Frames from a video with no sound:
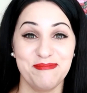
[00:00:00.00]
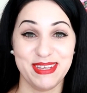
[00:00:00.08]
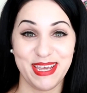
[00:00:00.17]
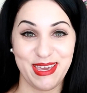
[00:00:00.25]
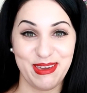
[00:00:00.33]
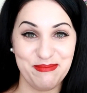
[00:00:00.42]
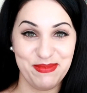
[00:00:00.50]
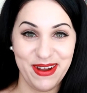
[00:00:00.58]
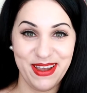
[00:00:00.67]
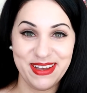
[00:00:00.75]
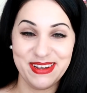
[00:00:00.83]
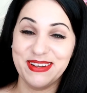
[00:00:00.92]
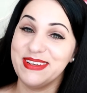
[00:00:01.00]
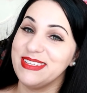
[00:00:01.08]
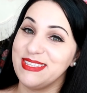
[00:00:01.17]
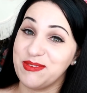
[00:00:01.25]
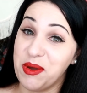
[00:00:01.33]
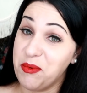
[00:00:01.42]
I'm taking a break
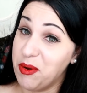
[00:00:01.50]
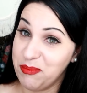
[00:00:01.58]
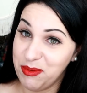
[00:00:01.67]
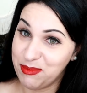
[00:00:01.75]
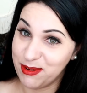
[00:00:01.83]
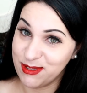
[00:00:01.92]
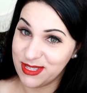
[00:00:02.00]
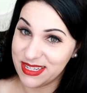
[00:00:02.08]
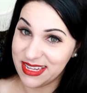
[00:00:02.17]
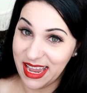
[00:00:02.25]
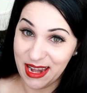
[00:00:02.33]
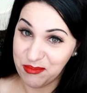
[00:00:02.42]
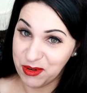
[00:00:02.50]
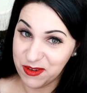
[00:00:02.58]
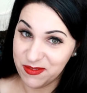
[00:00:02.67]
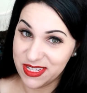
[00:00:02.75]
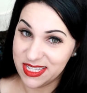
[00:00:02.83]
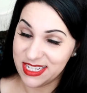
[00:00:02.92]
so I won't be posting any
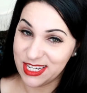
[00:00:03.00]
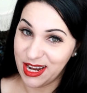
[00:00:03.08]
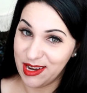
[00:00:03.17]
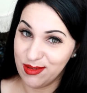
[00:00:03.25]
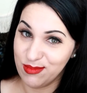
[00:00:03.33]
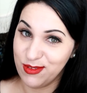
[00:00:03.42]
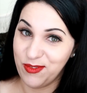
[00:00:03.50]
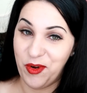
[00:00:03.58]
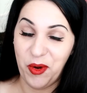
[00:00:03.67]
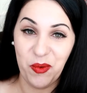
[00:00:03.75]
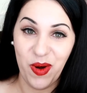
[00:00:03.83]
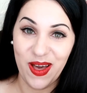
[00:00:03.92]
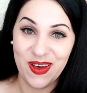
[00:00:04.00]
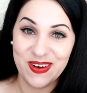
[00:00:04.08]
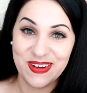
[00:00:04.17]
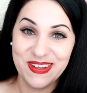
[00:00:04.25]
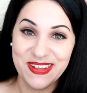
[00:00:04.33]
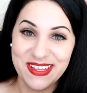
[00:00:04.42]
more vintage items for a
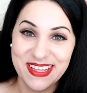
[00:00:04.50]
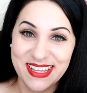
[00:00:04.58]
while.